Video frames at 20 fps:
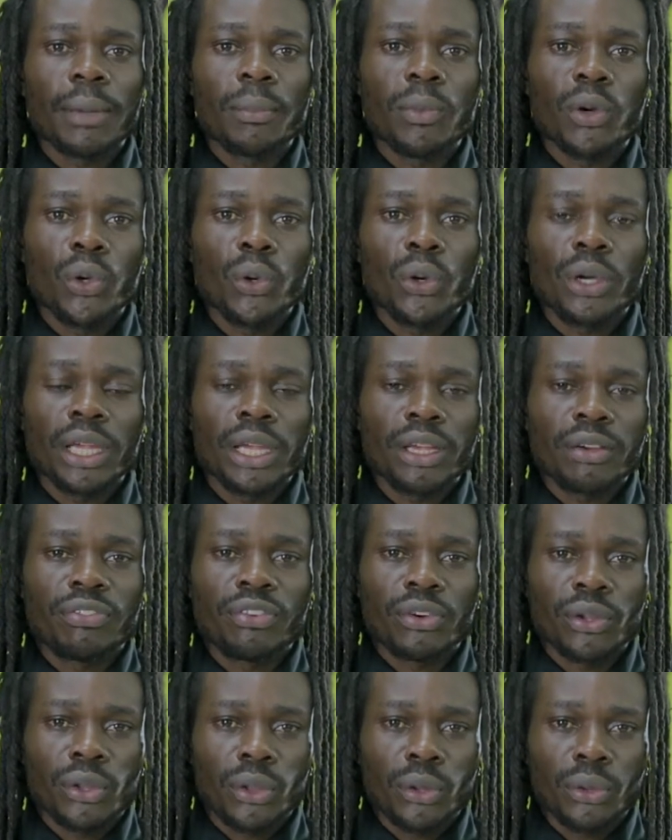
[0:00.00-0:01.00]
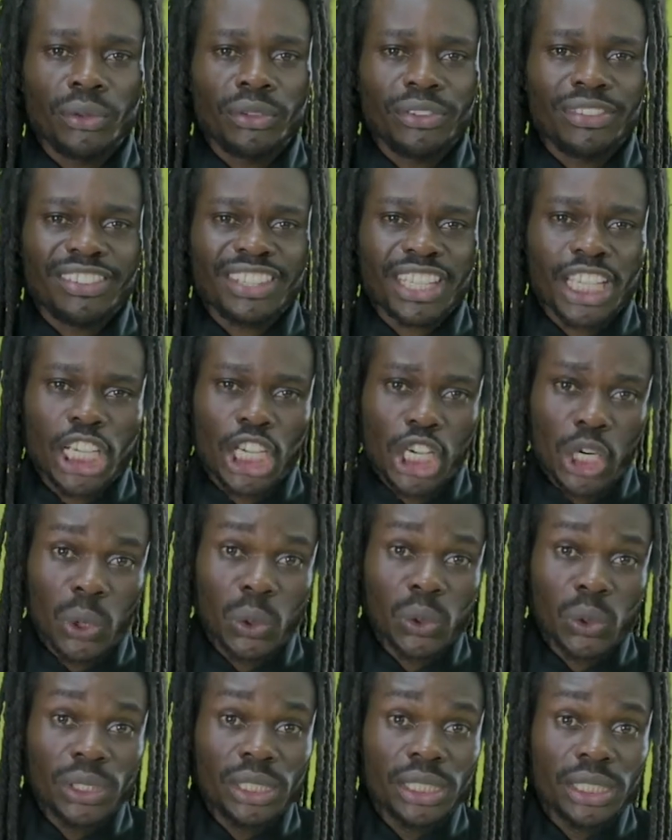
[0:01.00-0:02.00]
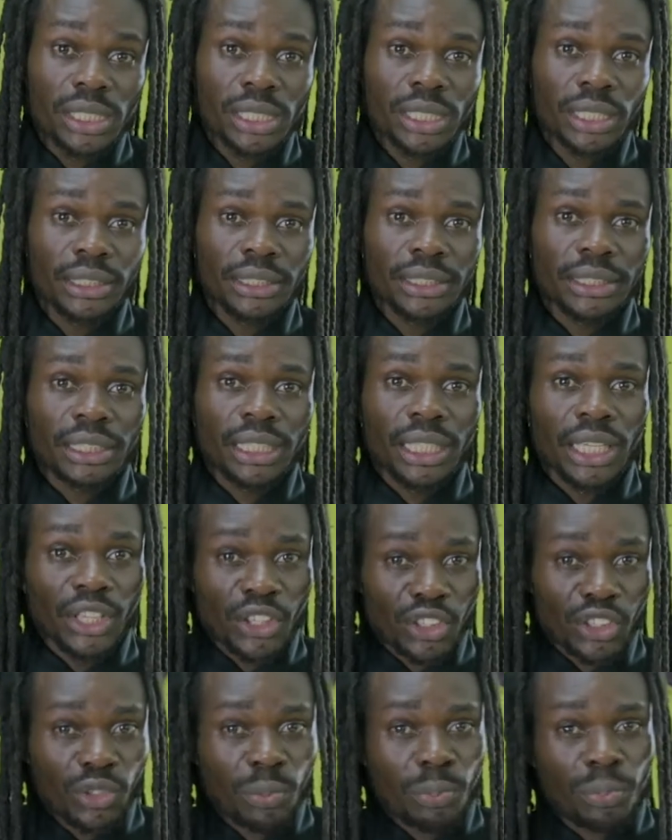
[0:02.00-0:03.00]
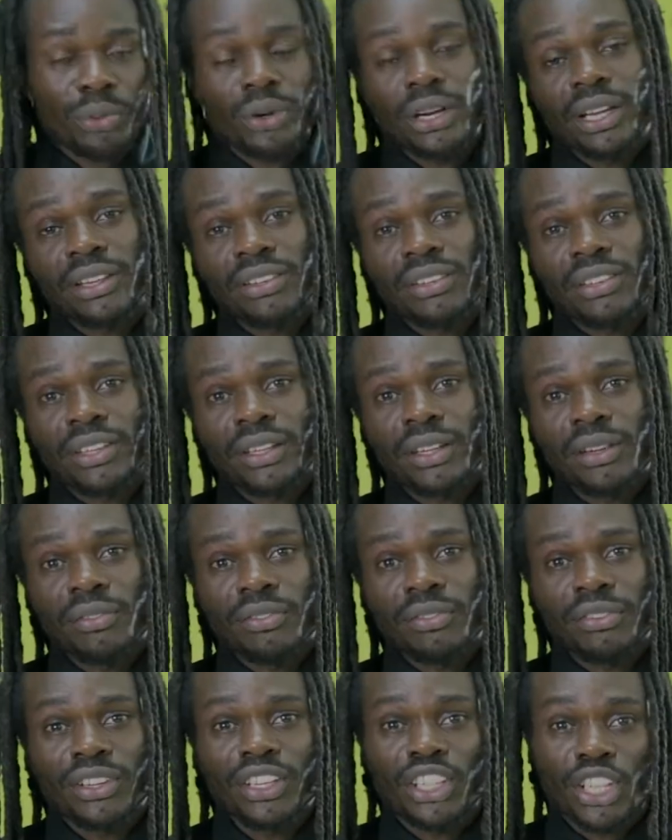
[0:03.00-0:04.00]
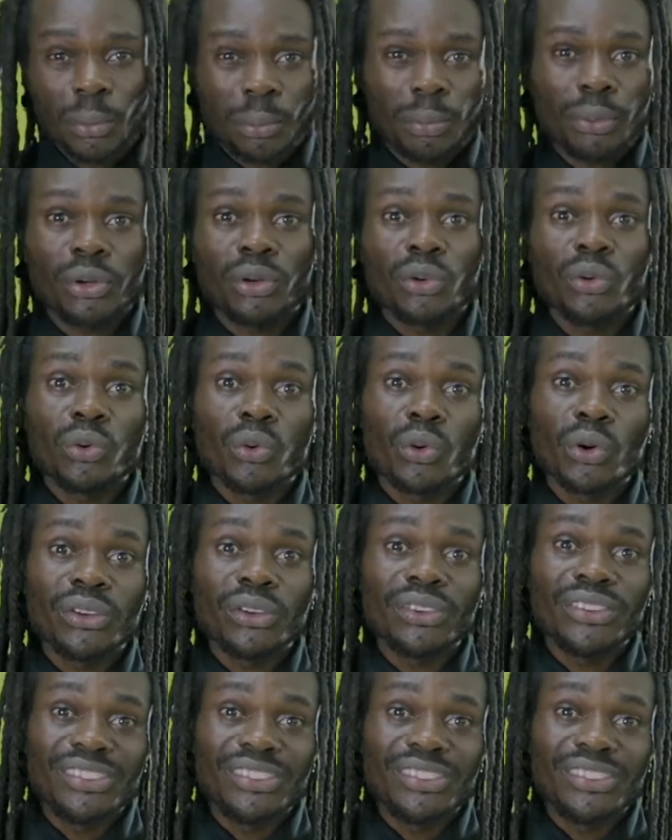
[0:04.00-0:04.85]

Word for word: I'm looking for those skilled, expressive interpretive